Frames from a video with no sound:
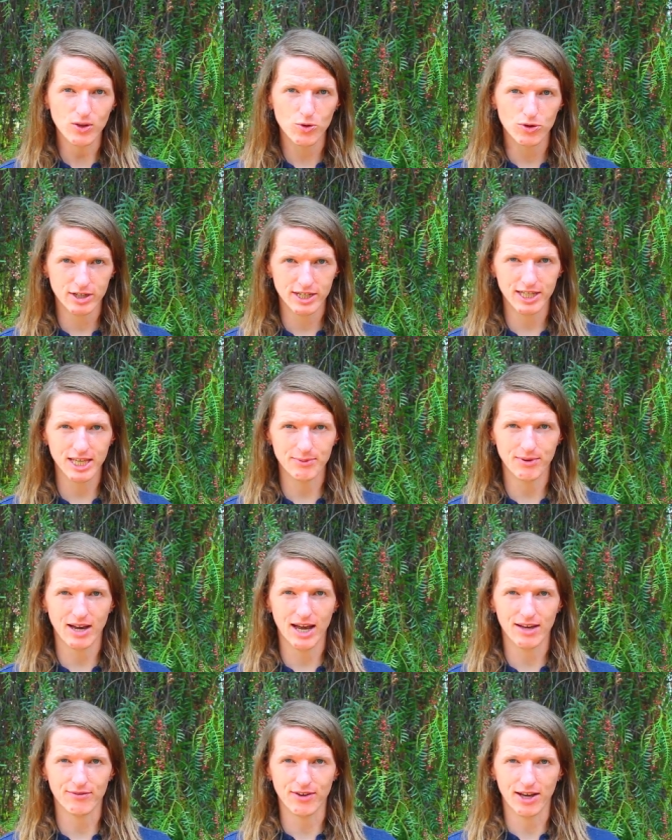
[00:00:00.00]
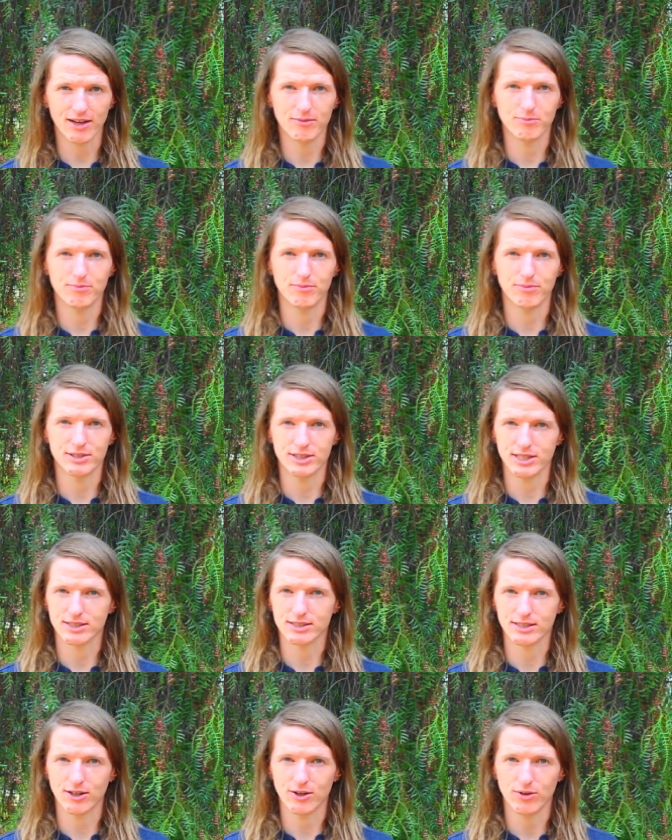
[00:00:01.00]
We're gonna keep it high vibe, but
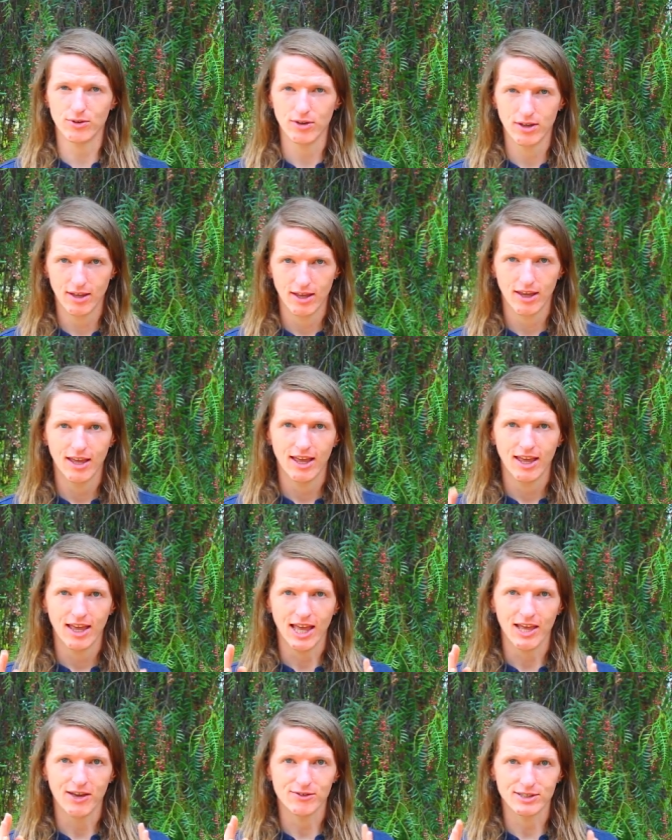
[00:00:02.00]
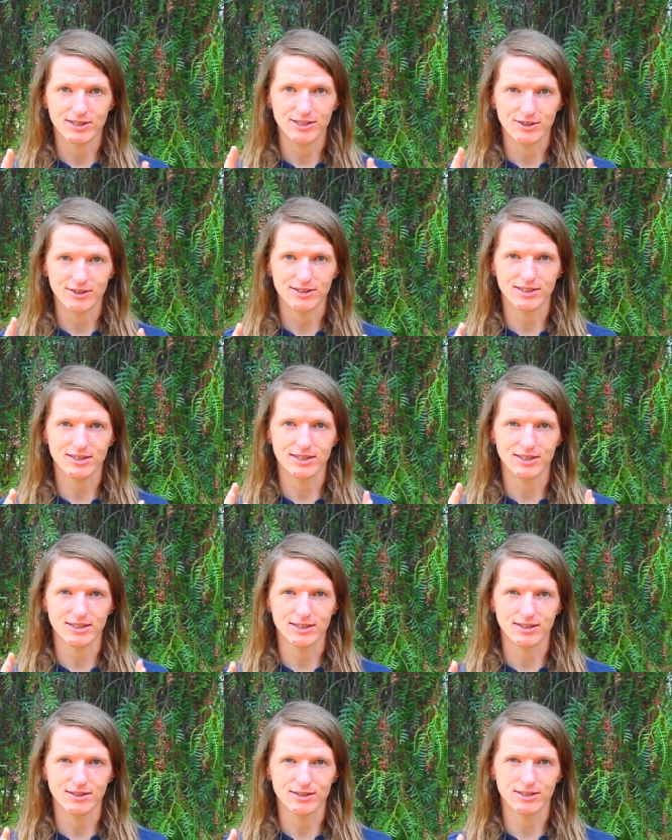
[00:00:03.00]
just know it was seriously,
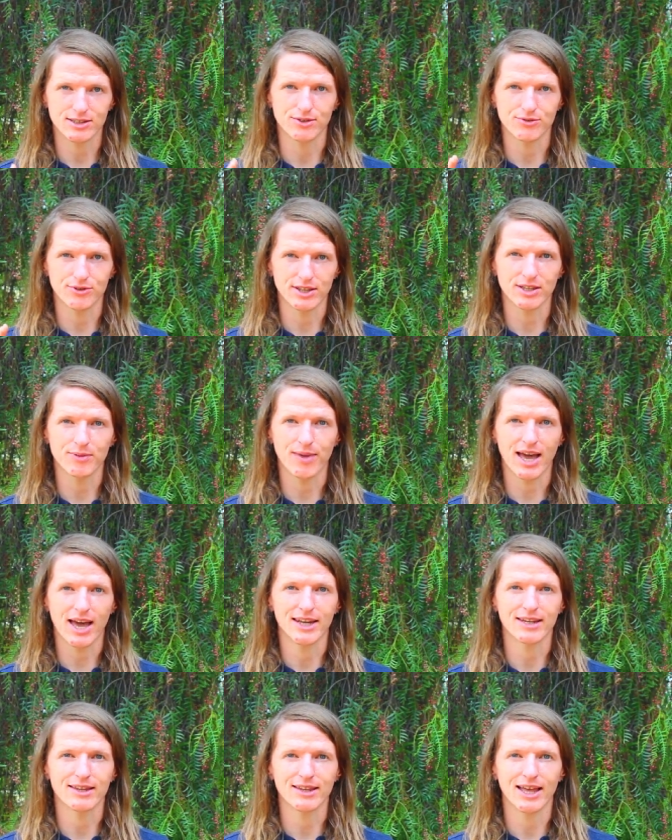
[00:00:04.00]
seriously really bad.